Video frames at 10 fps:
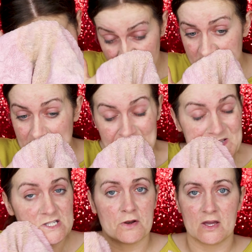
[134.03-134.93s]
Because it's got
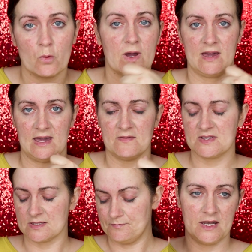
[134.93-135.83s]
sonic
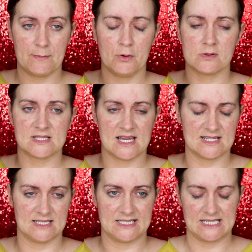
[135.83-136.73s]
waves and it
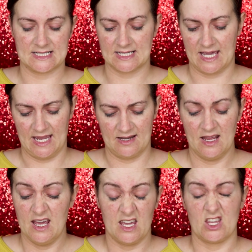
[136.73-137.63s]
pulsates into your skin,
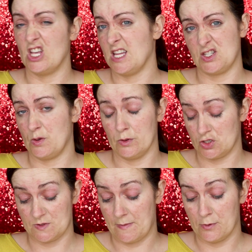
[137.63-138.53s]
you literally would
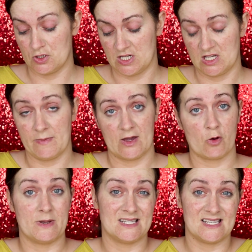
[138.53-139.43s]
just be pushing your
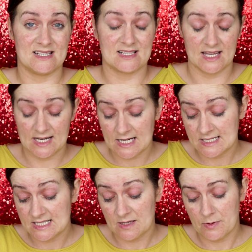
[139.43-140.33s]
makeup into your skin and
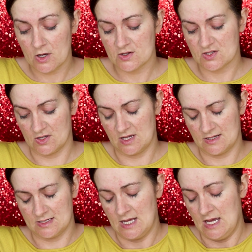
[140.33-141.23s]
into your pores, so you're